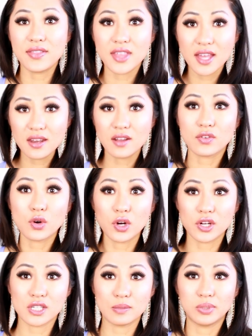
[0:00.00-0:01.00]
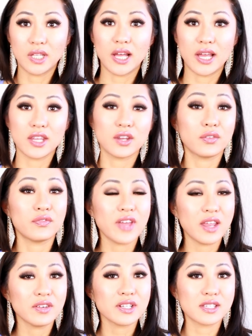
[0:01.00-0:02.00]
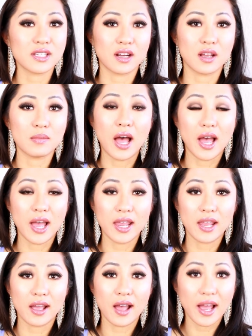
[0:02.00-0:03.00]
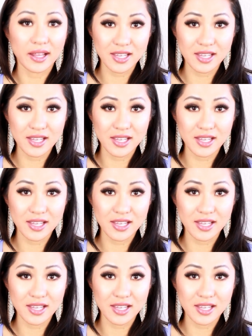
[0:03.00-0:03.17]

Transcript: then, of course, applying your favorite serum. I highly